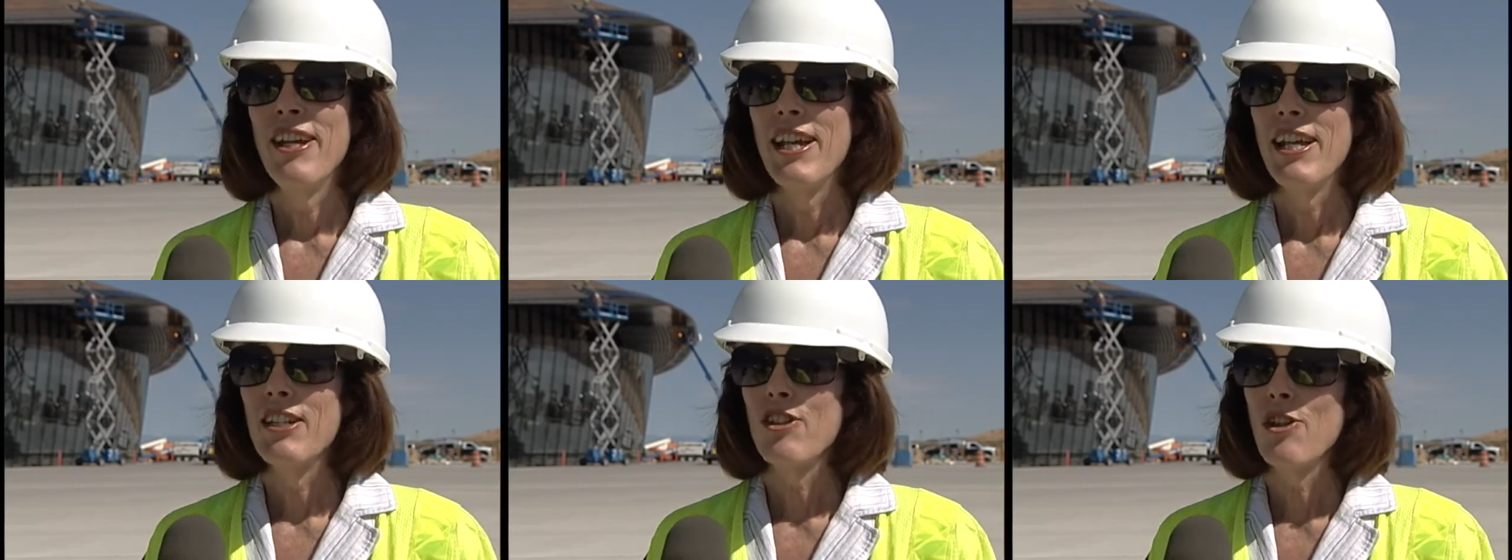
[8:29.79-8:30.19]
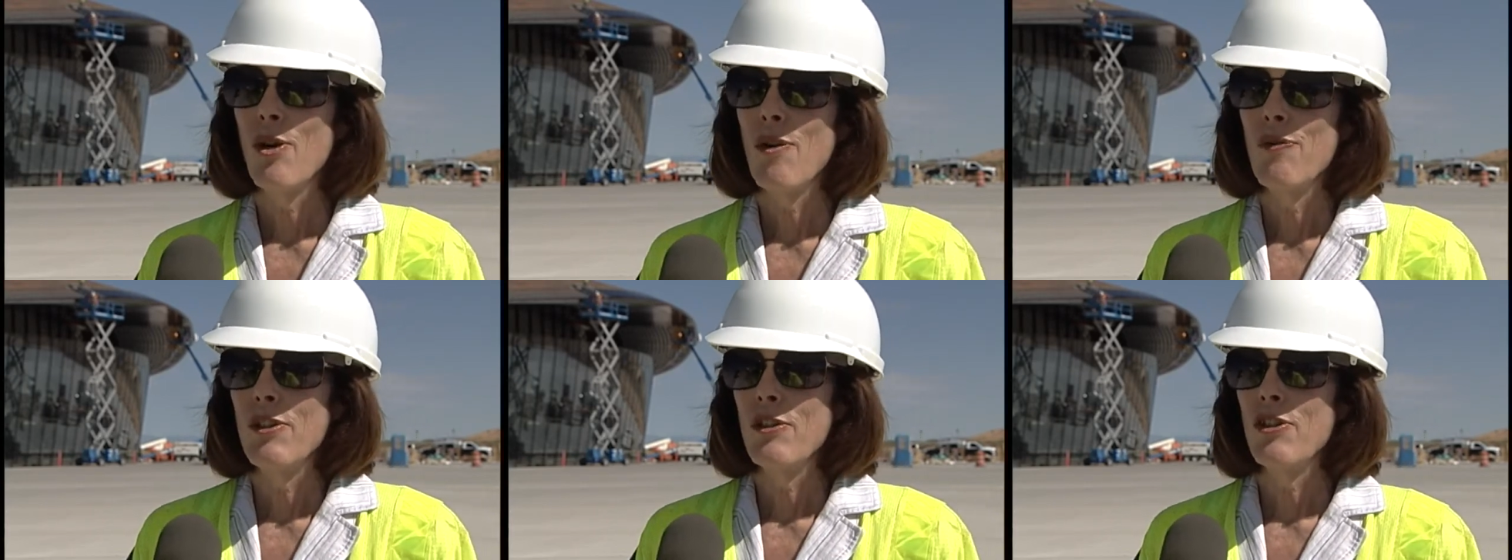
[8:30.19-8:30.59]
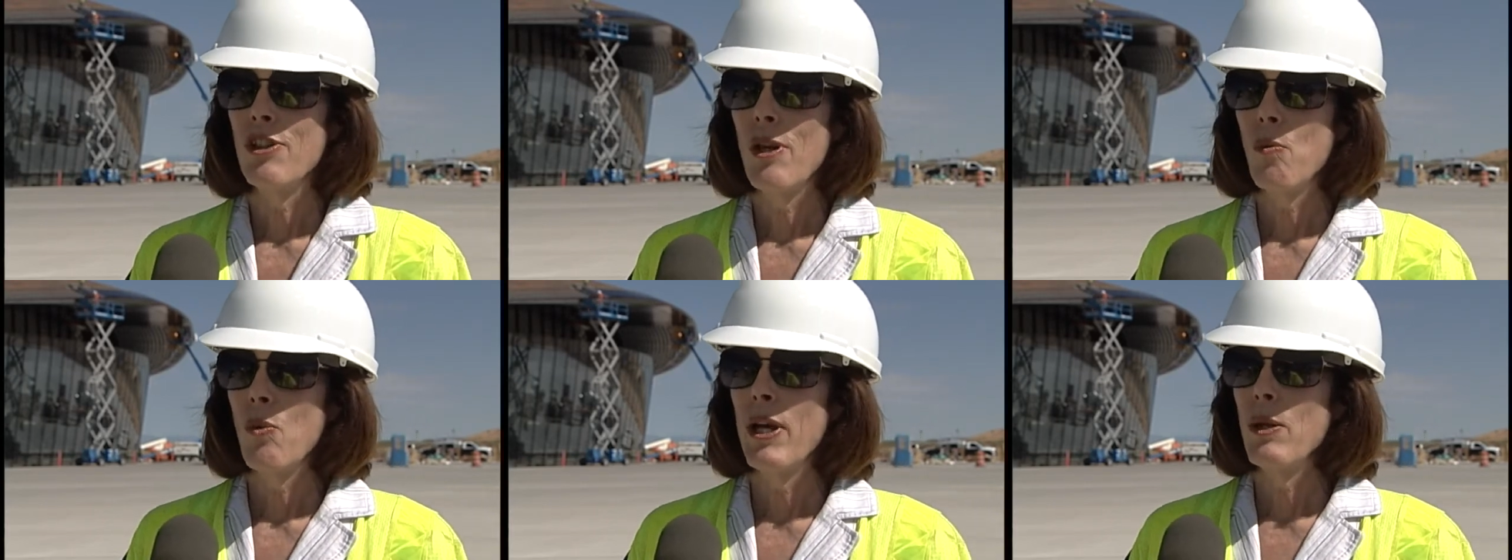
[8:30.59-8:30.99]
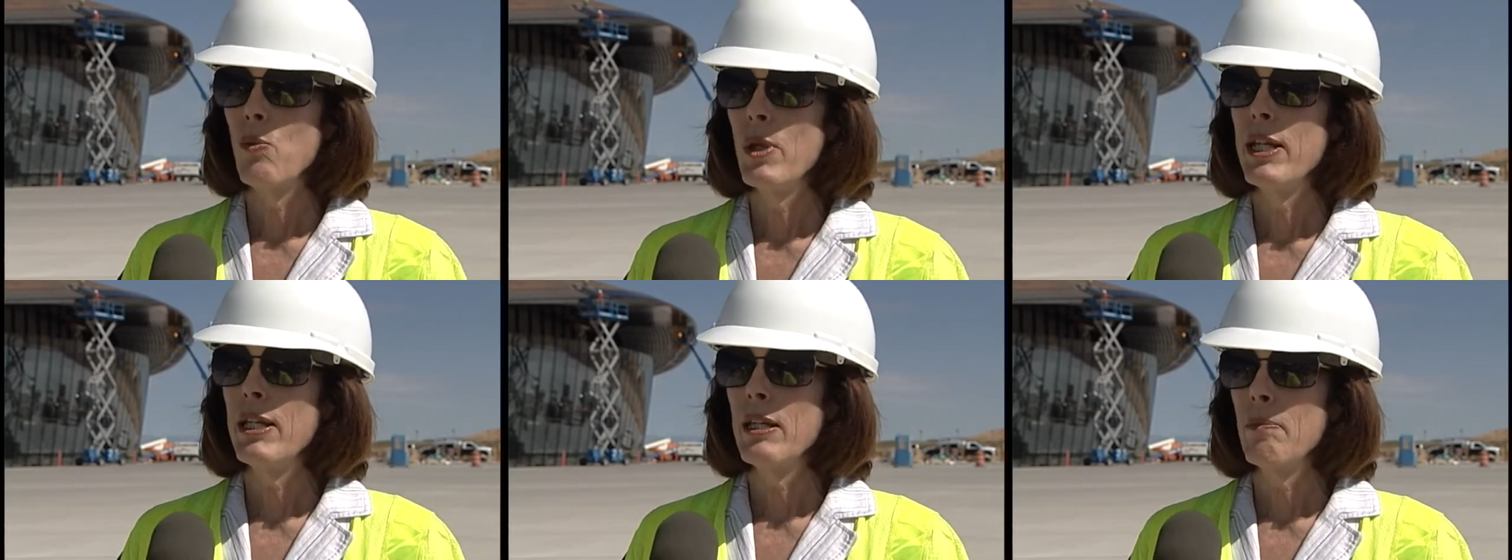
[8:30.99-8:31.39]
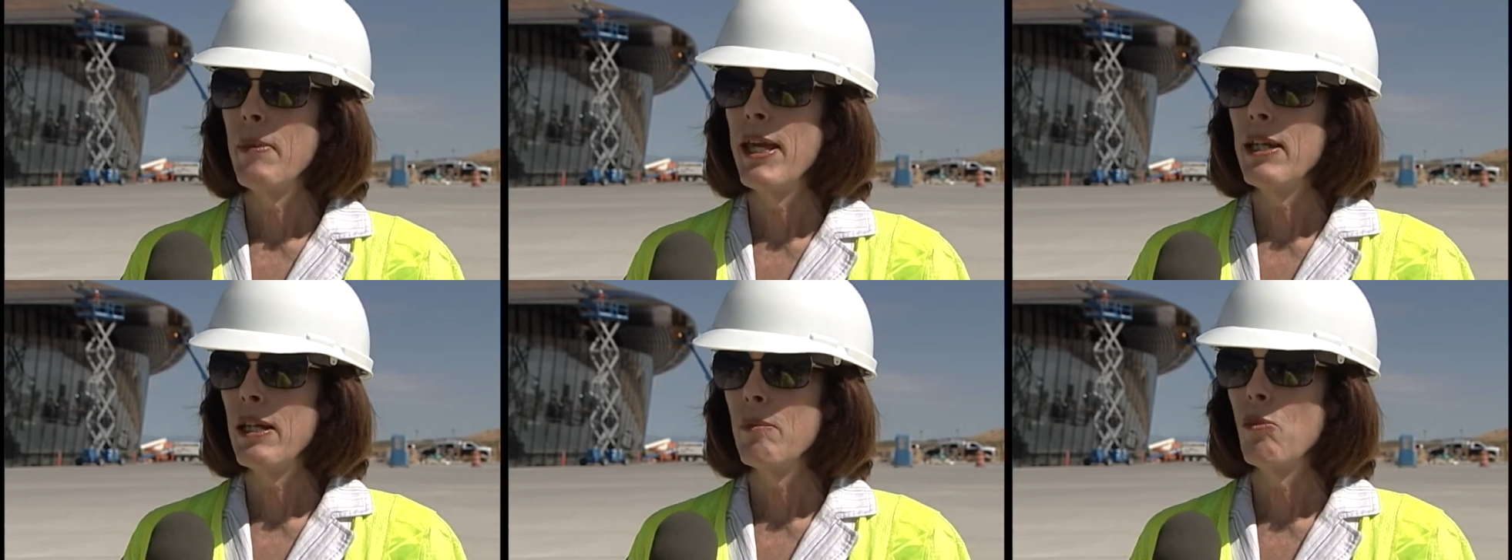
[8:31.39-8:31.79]
And so if there's some way we can
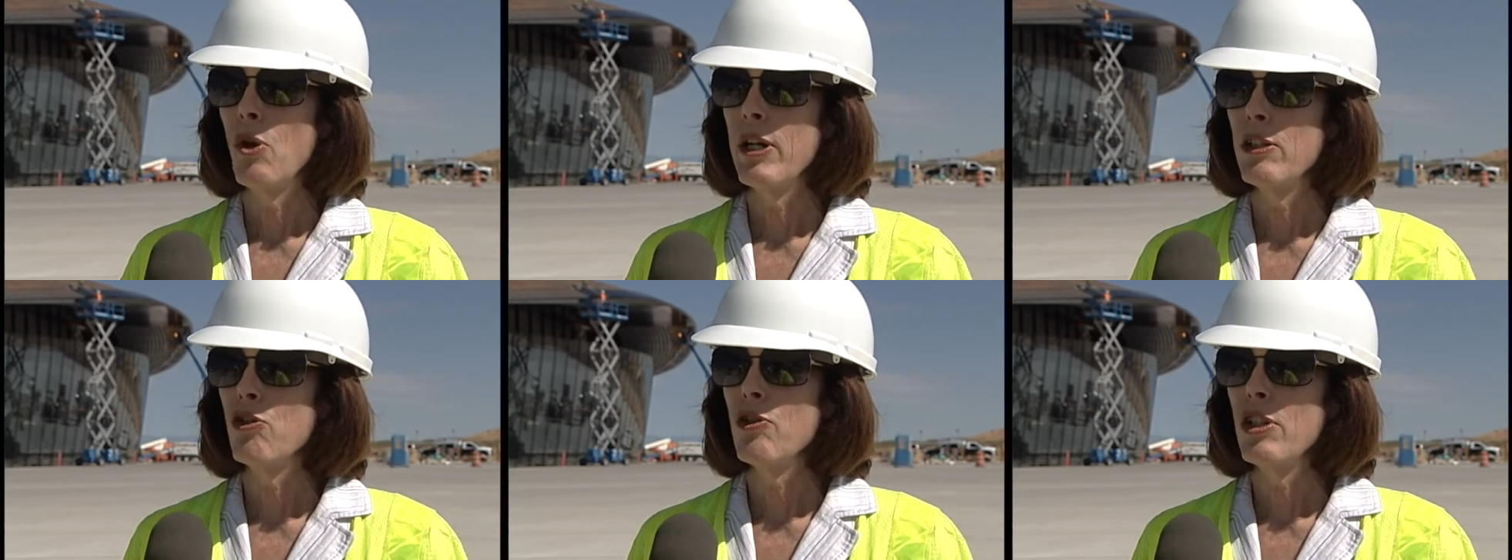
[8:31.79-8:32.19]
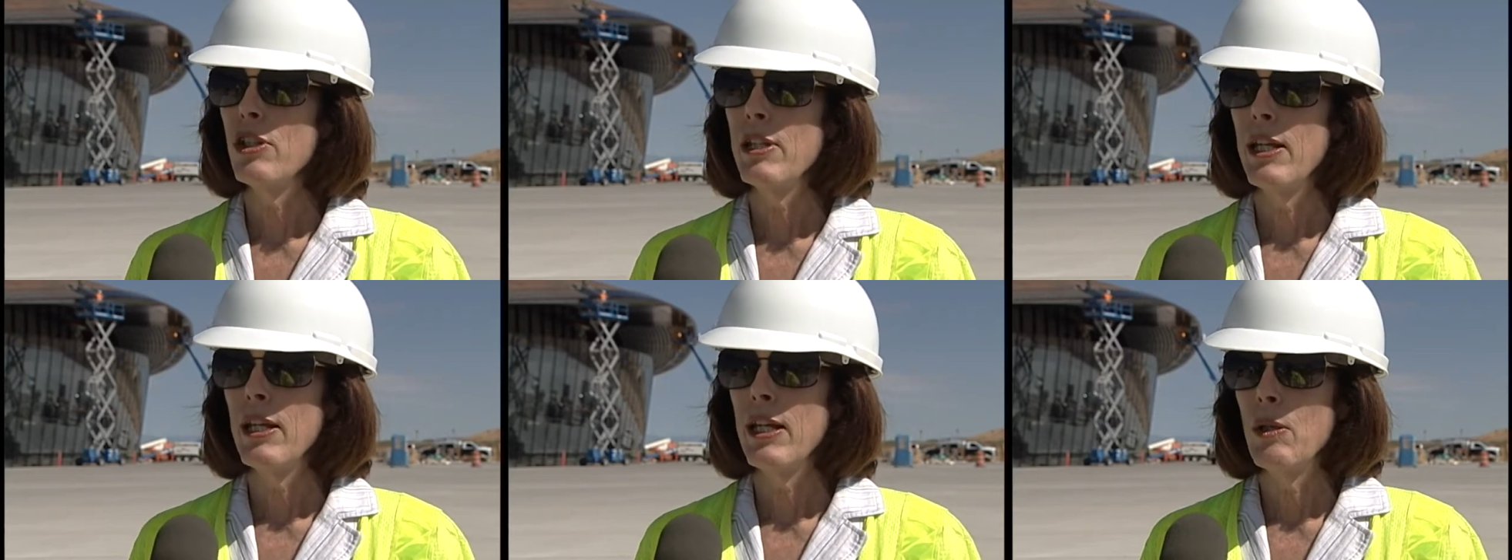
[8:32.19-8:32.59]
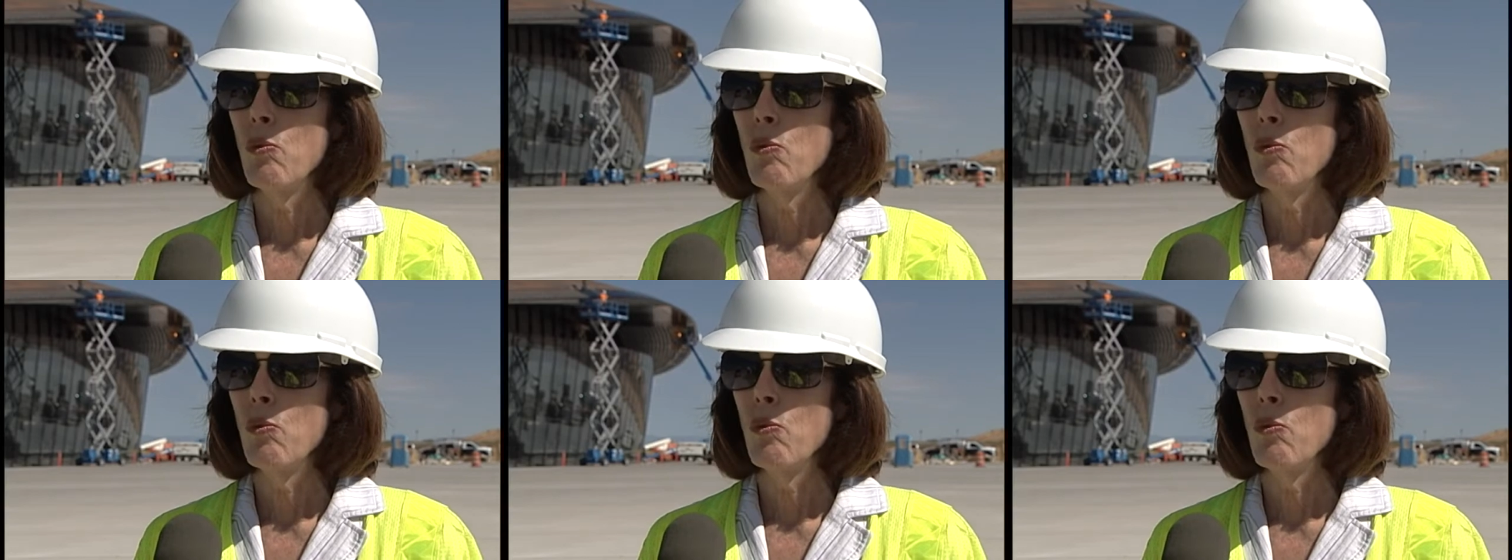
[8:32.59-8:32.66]
make it more interesting,